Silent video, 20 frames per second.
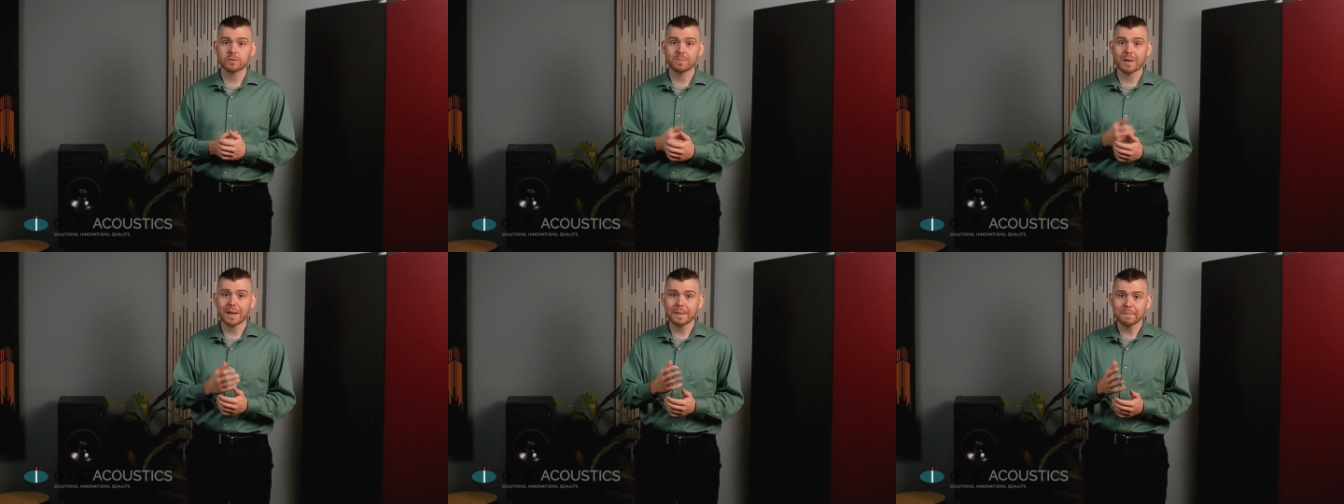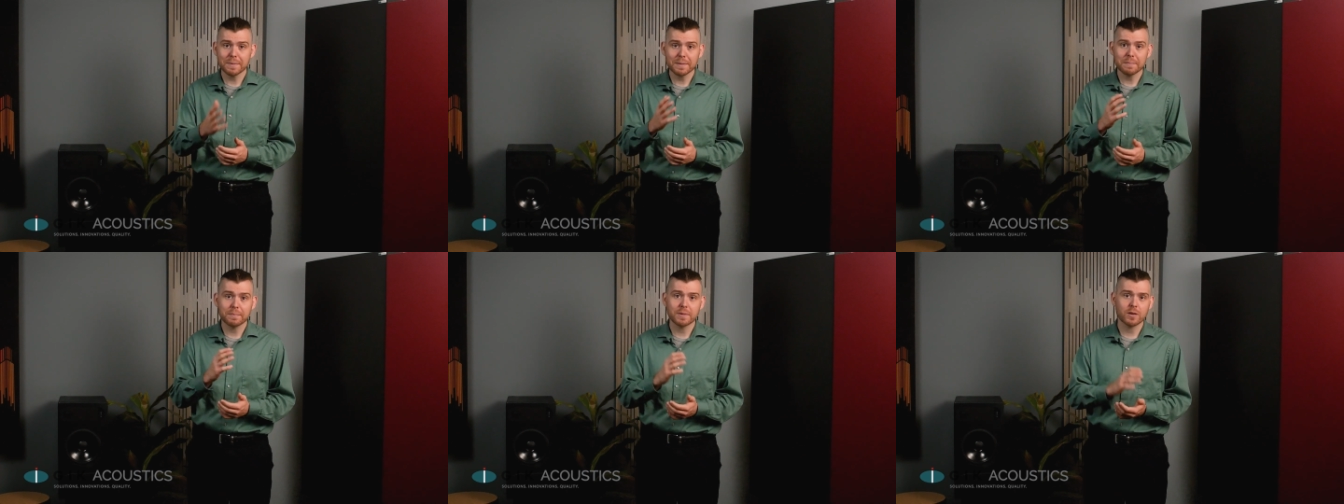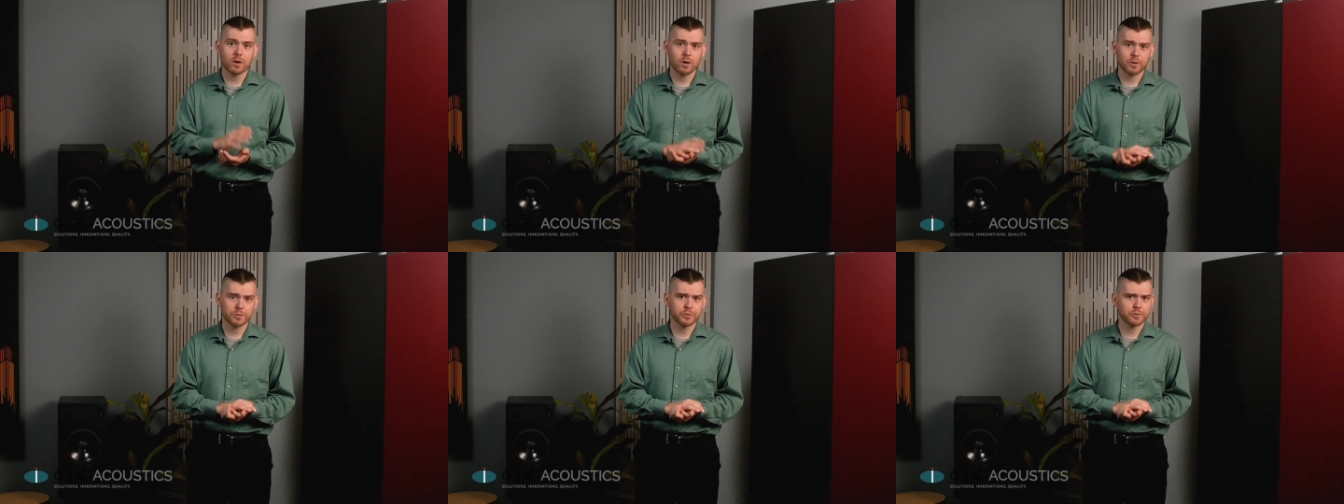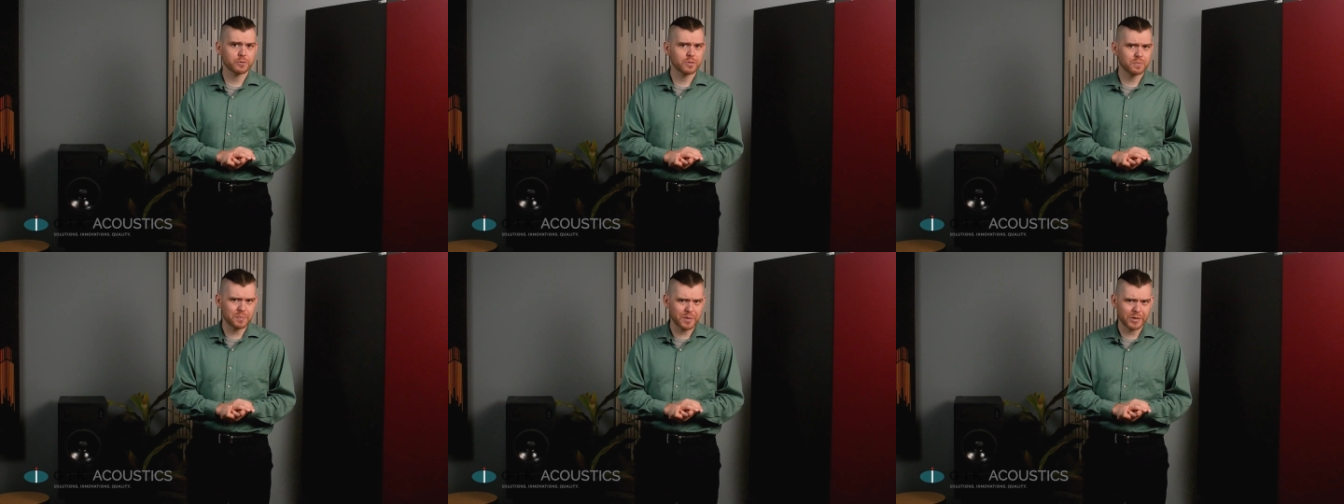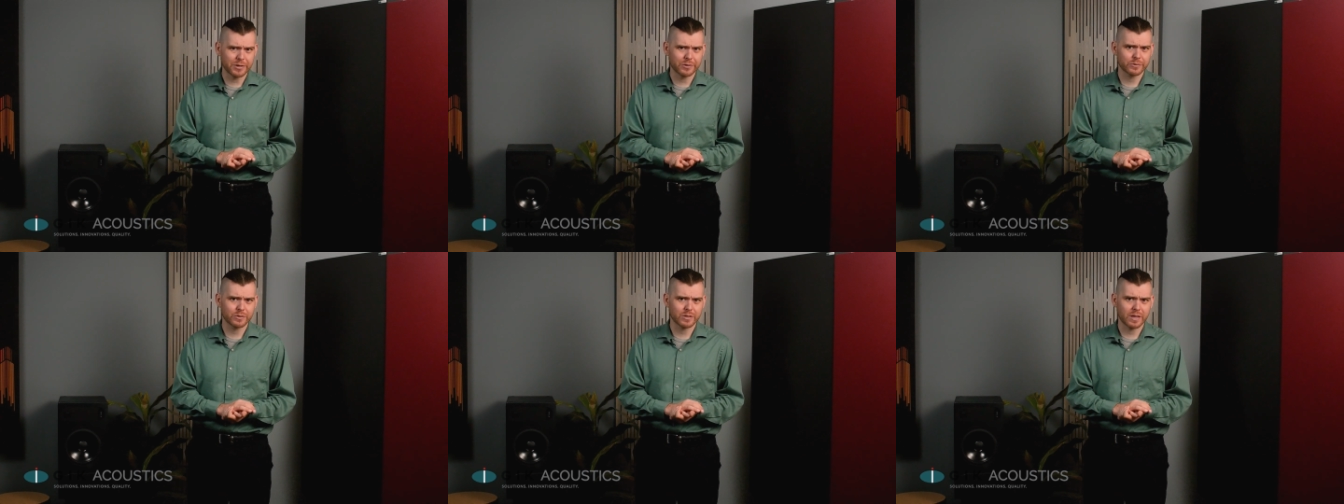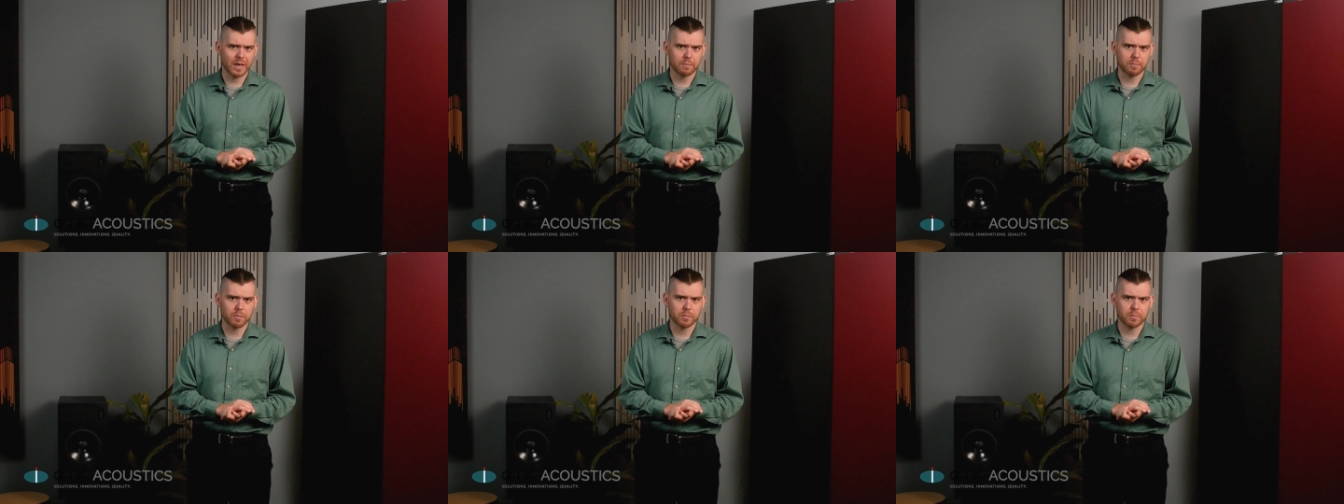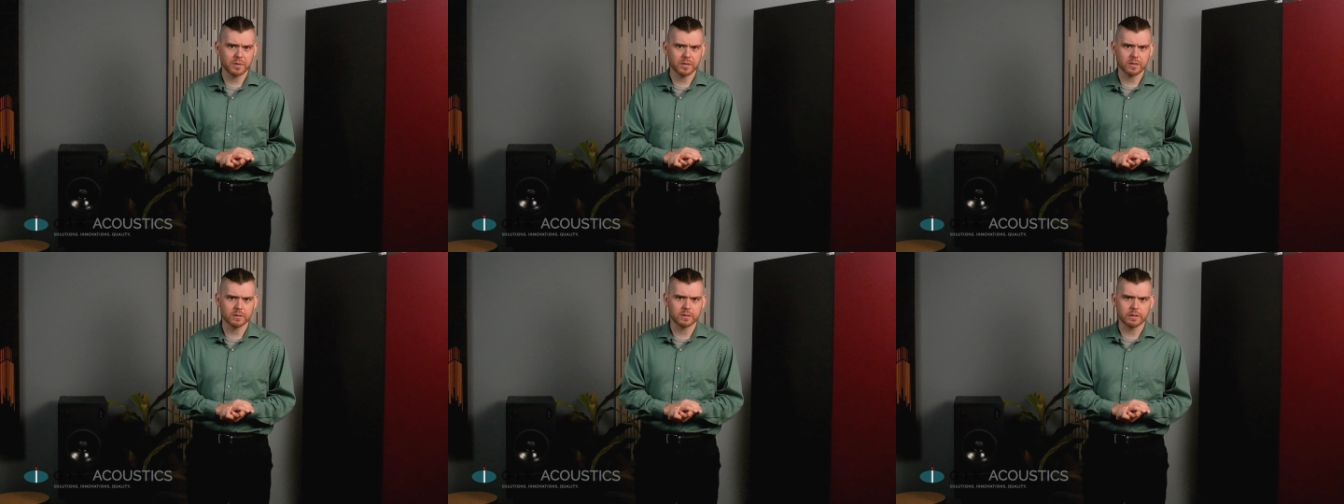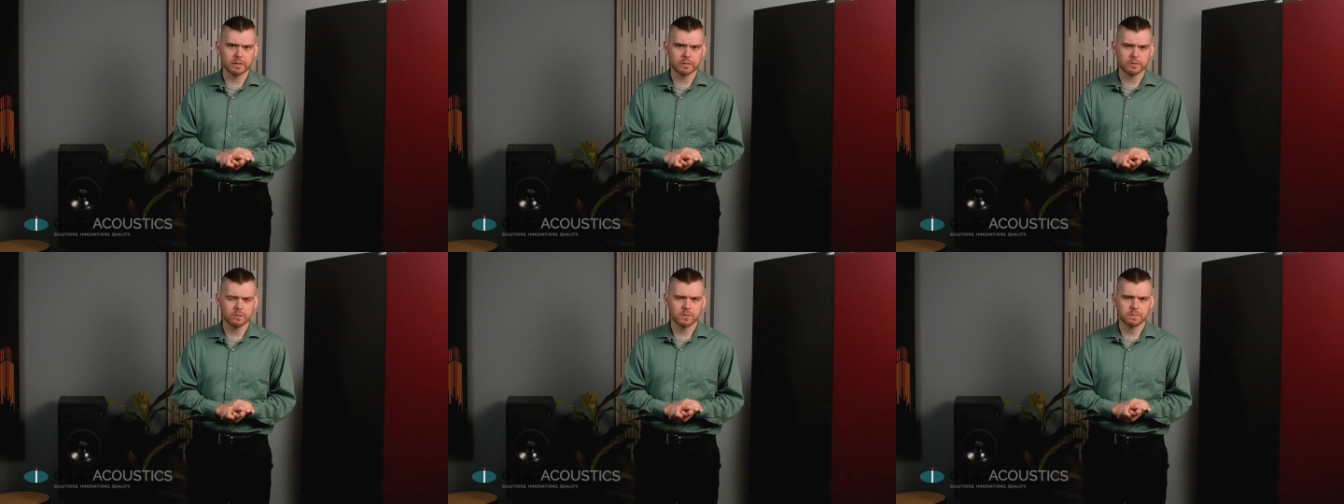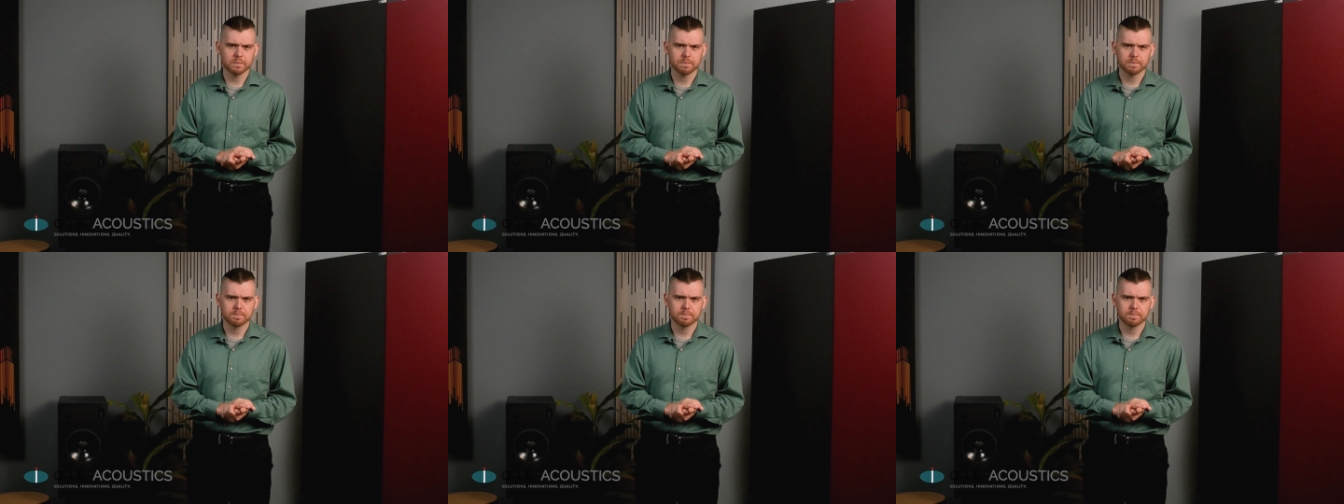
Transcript: might be beyond your speaker's capabilities.